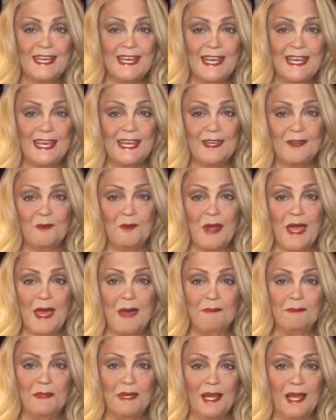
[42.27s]
It
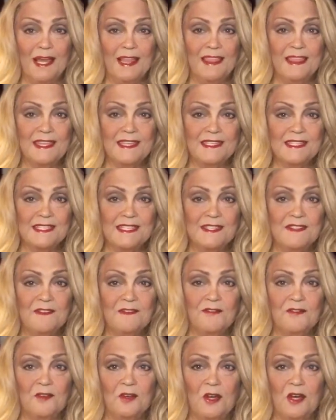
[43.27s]
wrapped like this in the
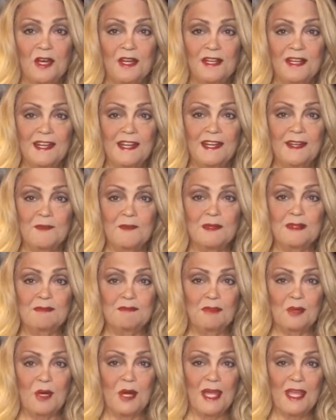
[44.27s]
front and it was
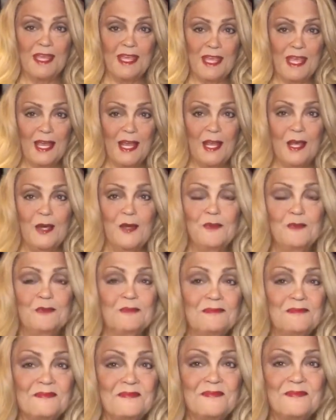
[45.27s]
bright yellow.
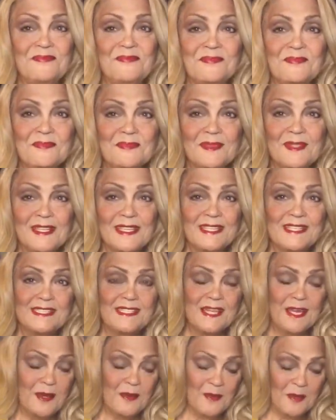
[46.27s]

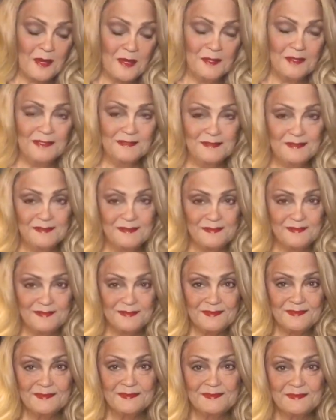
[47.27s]
So,
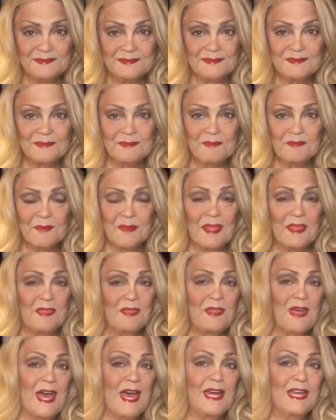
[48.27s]

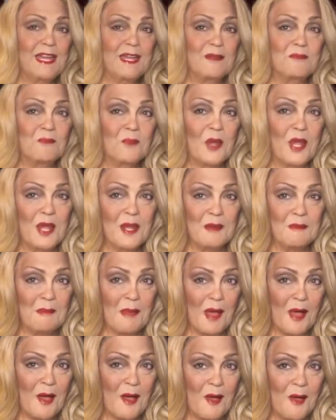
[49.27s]
that and wearing my
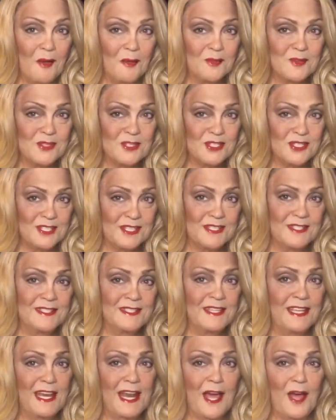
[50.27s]
Halston
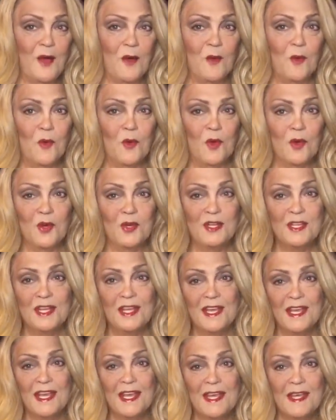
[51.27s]
that I ordered
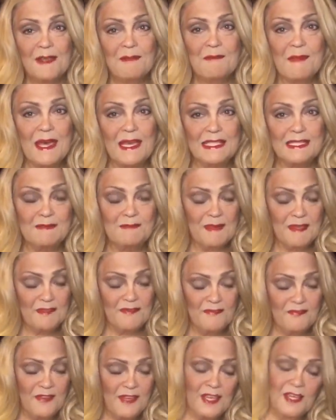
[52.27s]
makes me
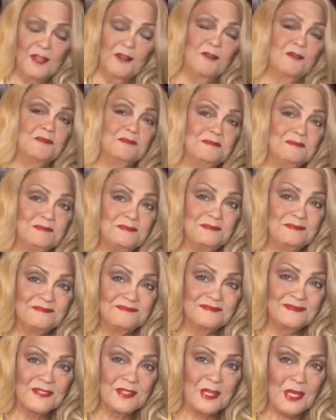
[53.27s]
feel
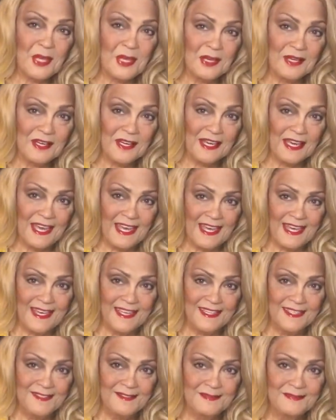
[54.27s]
young
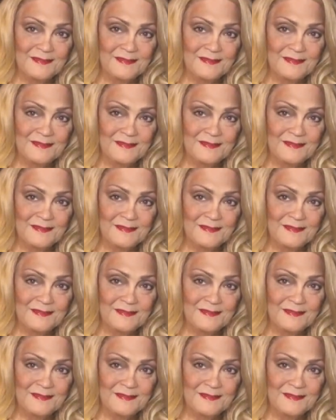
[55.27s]
again.